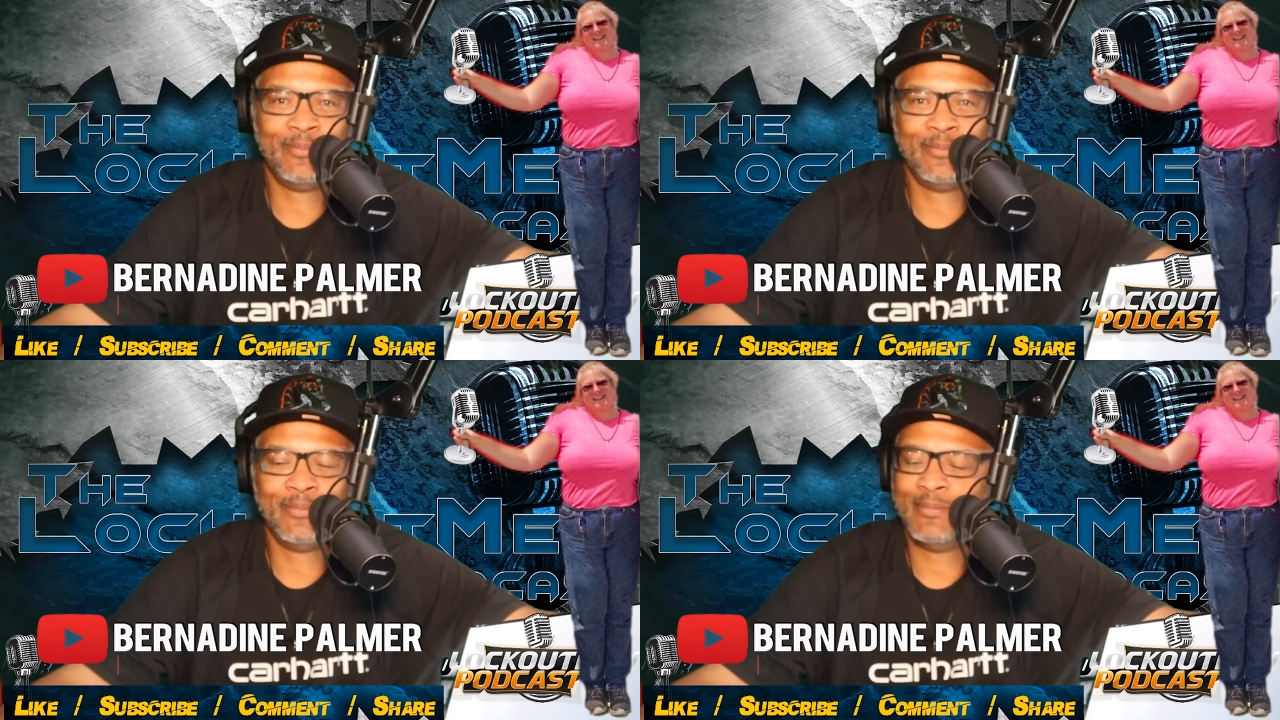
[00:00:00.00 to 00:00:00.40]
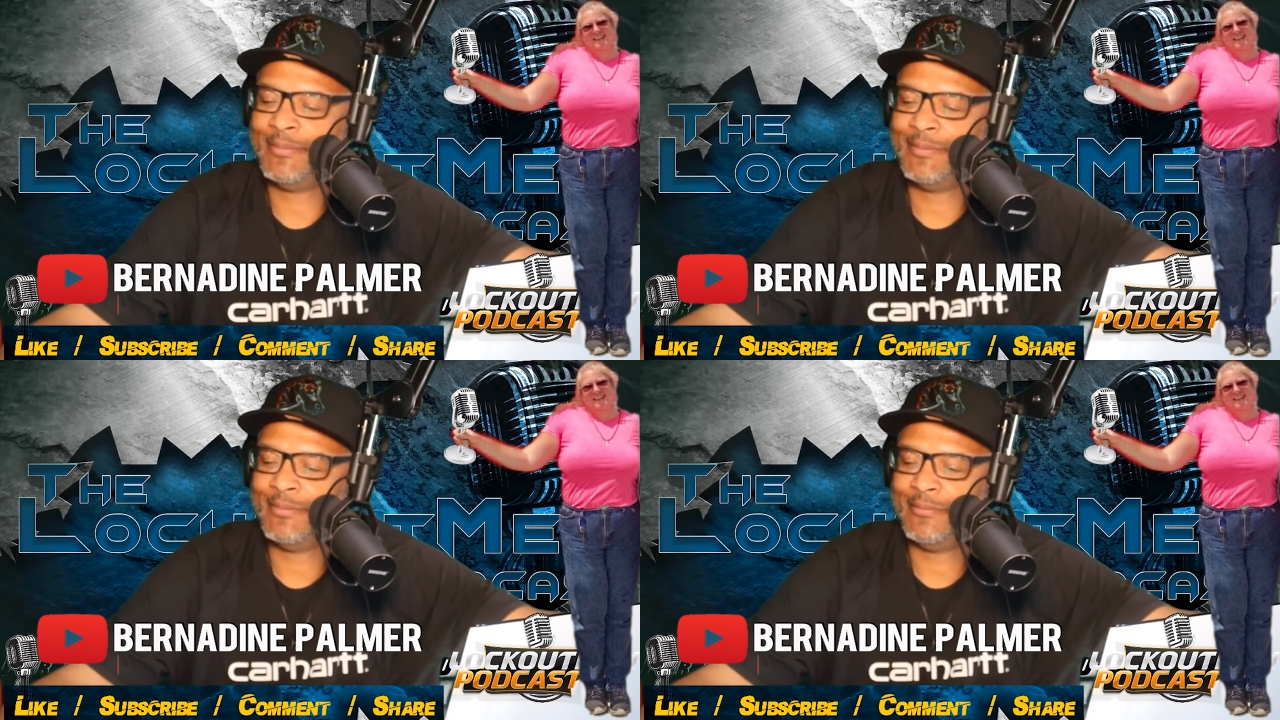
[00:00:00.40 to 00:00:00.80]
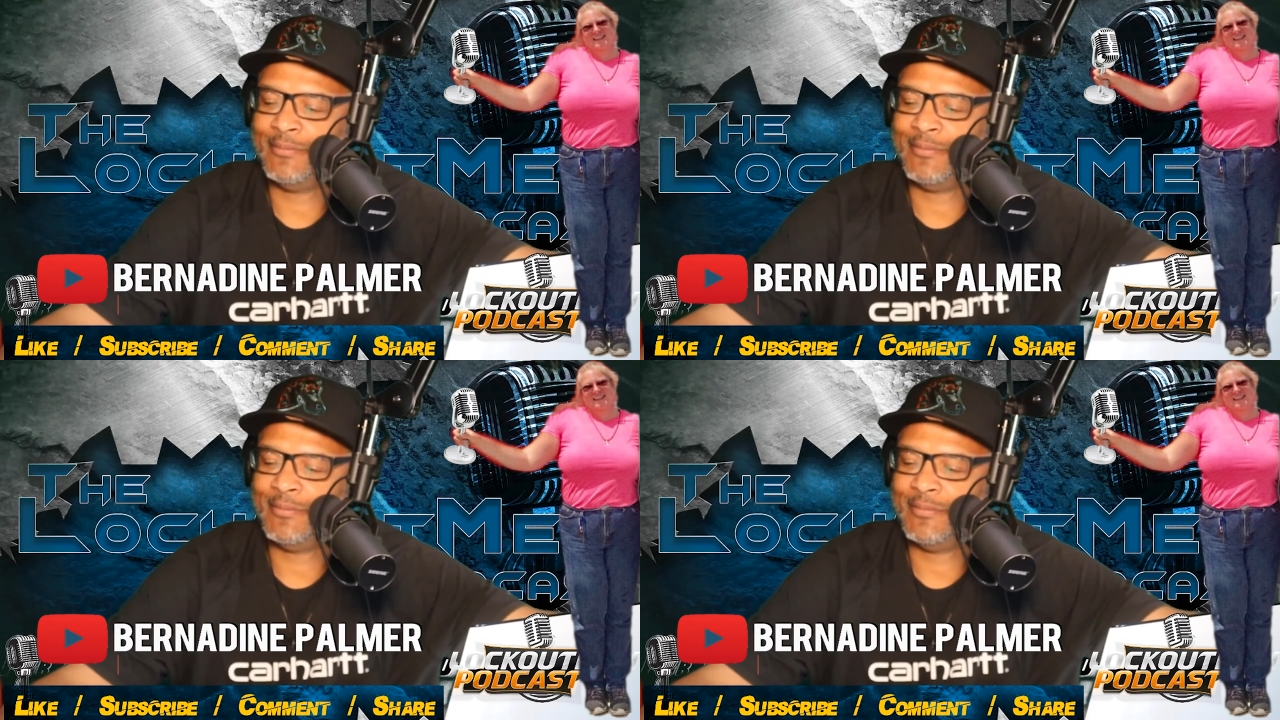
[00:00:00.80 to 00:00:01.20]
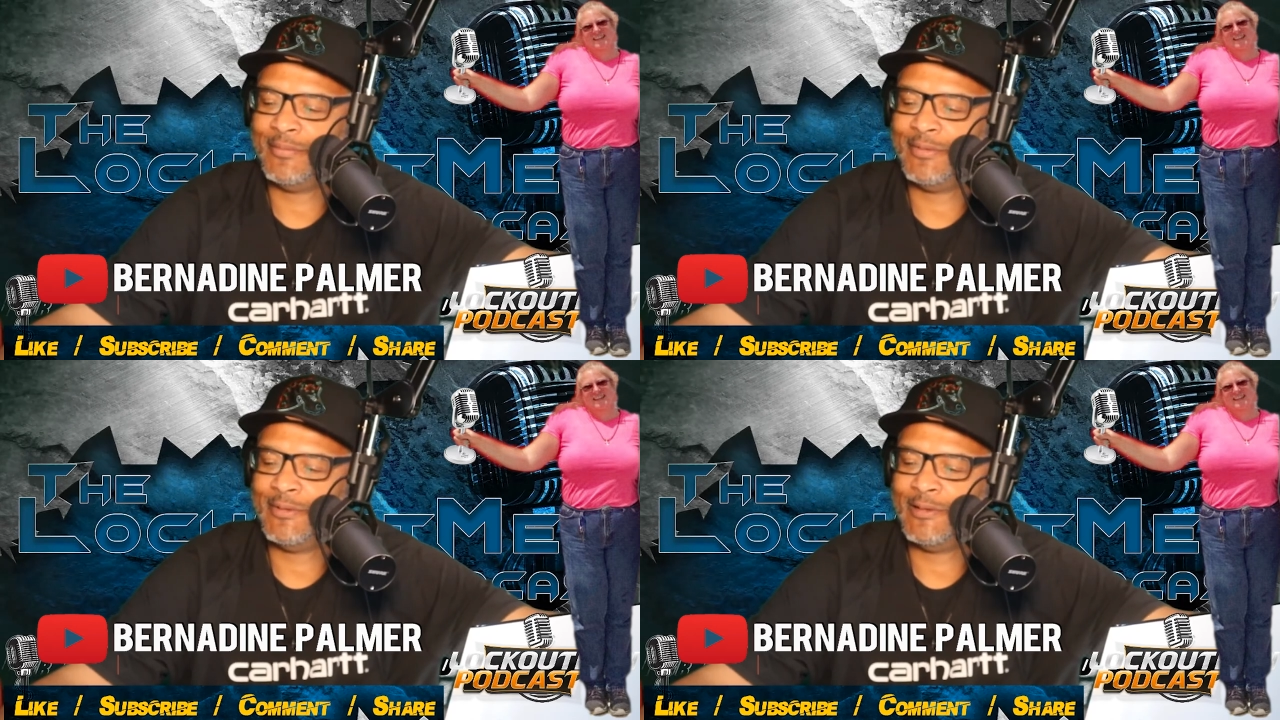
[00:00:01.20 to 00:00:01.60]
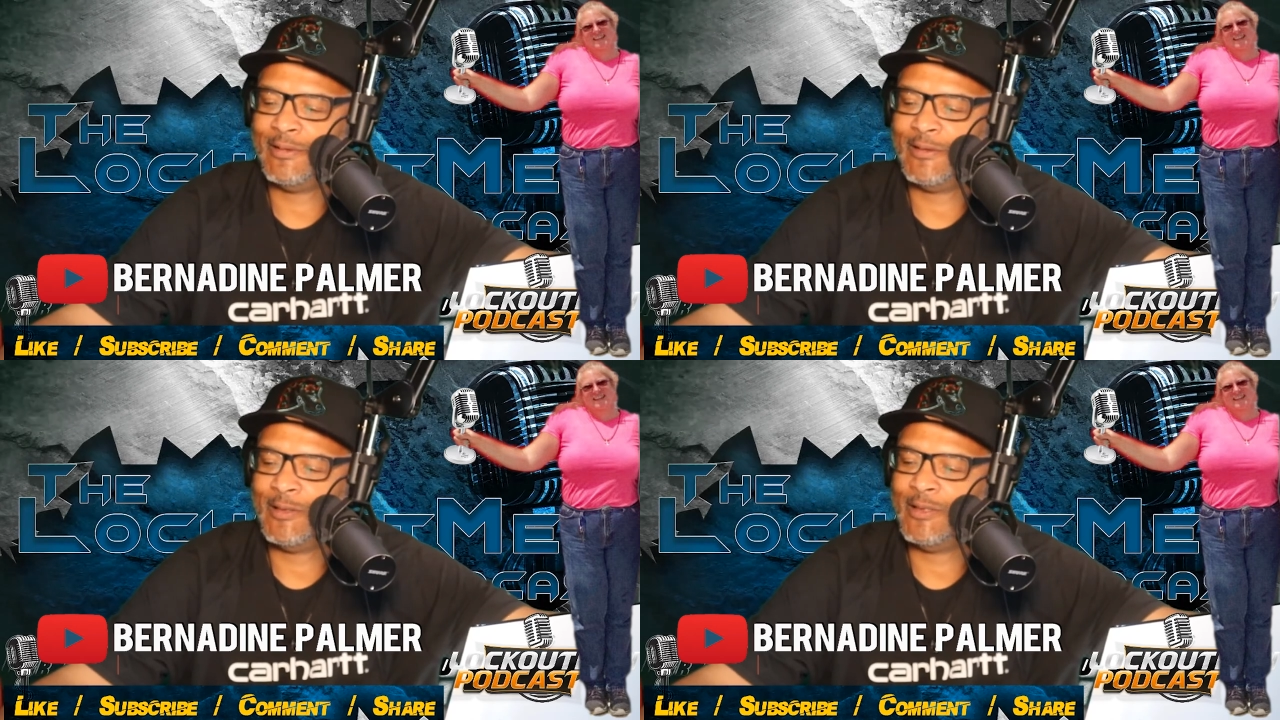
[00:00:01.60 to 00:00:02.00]

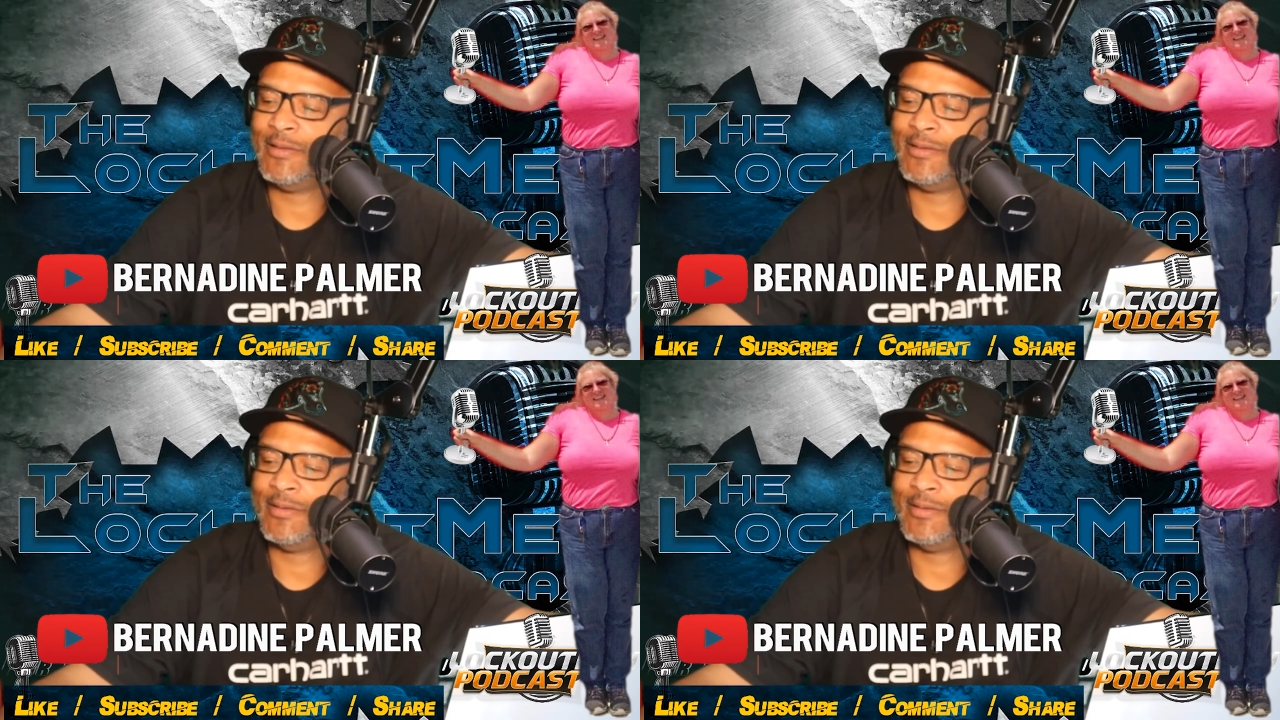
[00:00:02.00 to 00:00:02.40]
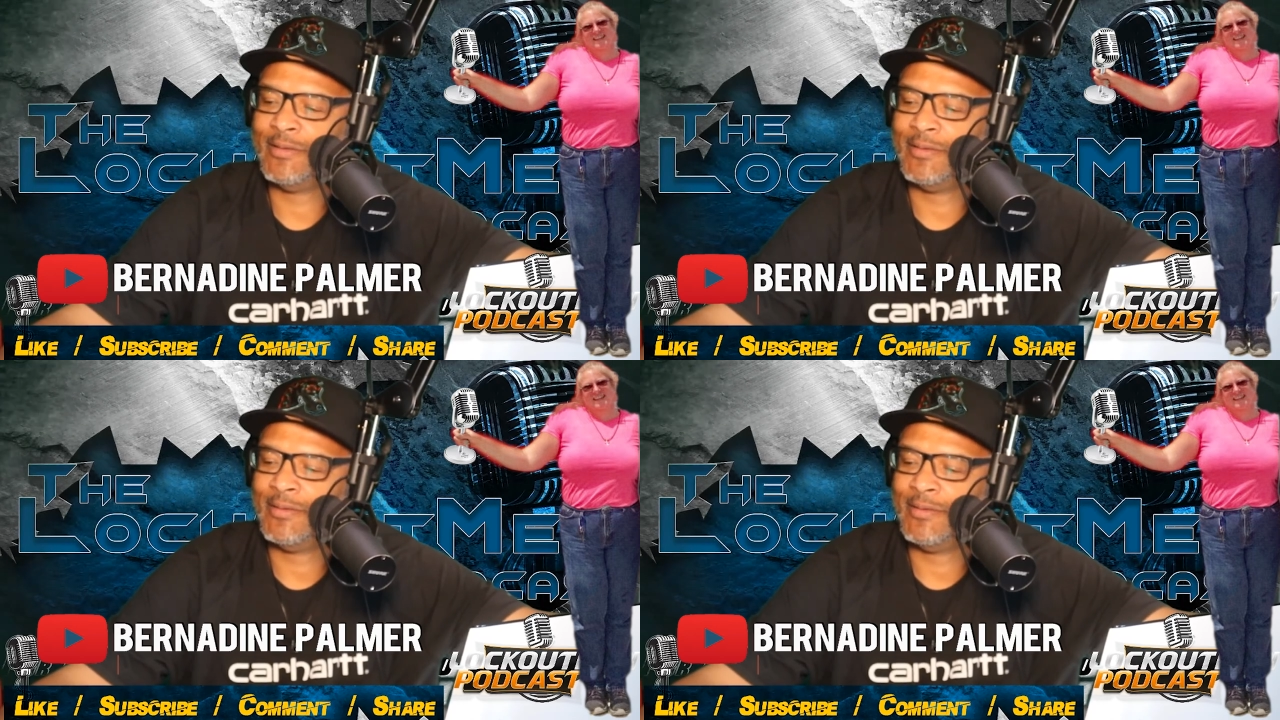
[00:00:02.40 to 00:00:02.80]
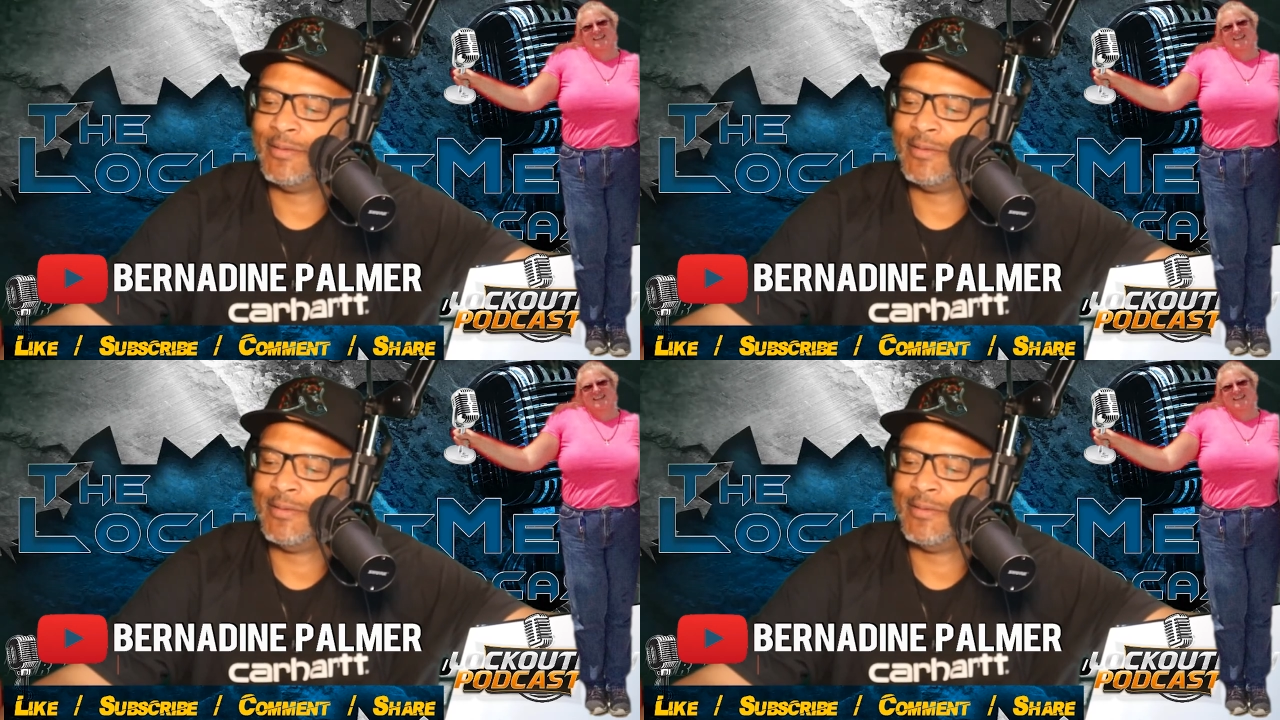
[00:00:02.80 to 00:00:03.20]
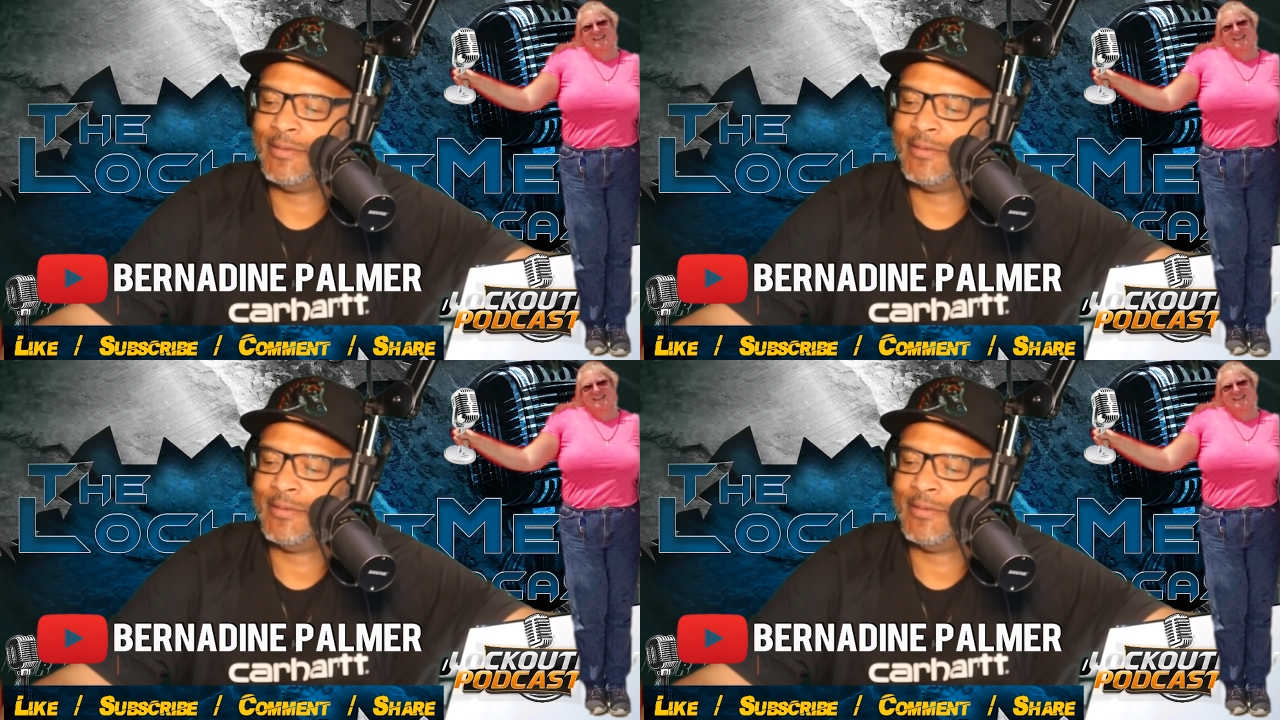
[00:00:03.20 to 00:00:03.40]
Nothing is said.